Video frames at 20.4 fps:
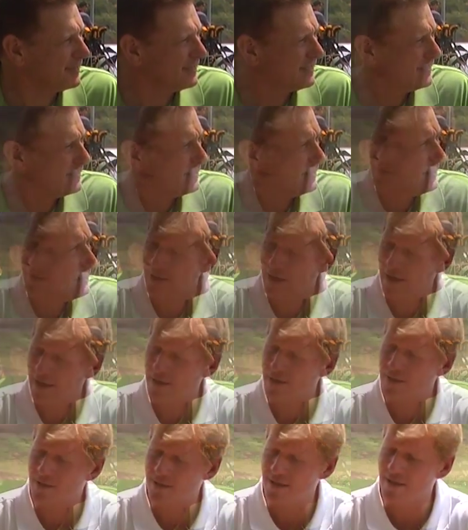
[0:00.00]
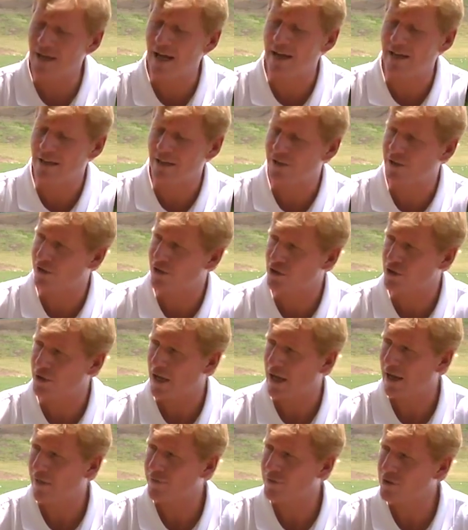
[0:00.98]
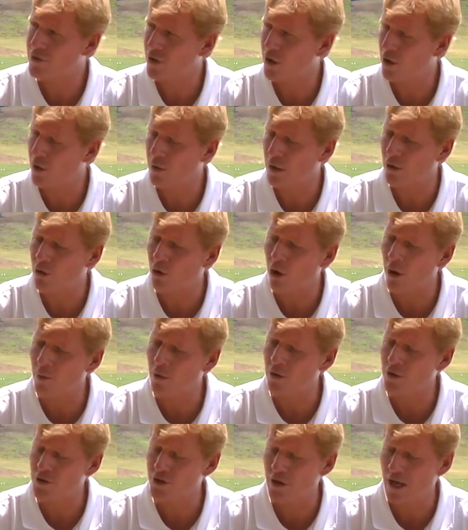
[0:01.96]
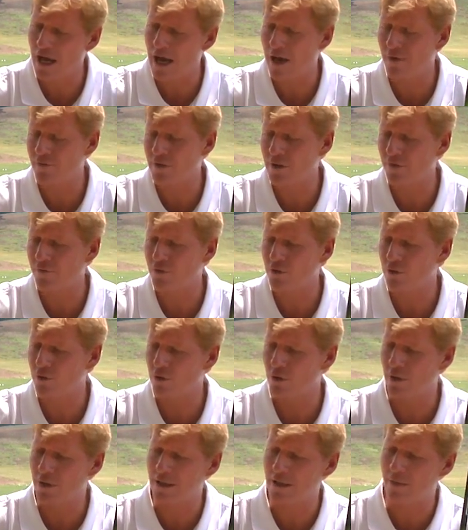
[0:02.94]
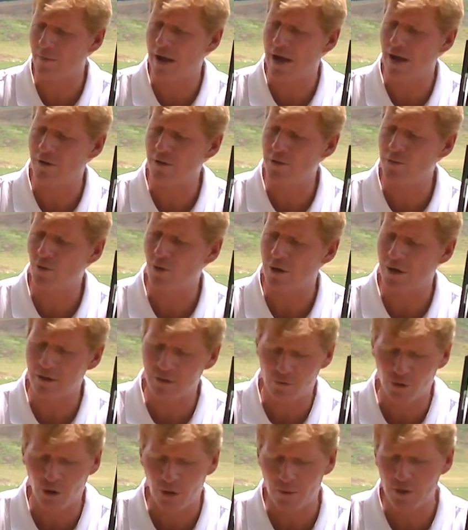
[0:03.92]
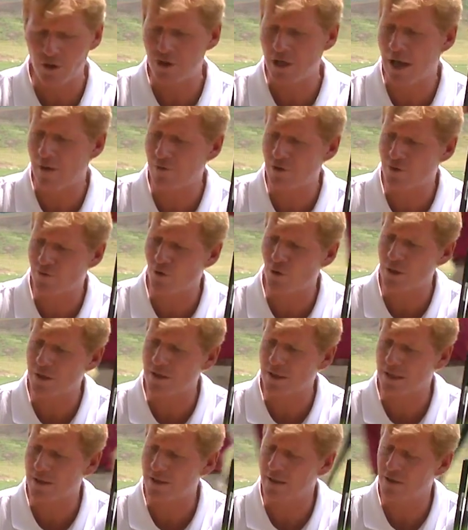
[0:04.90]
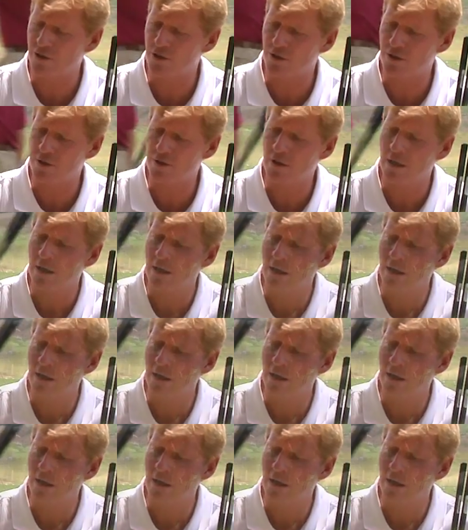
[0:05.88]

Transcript: Correct, yeah, it's designed into the shaft. So a normal shaft, if you look at the balance point, a normal shaft is 46 inches.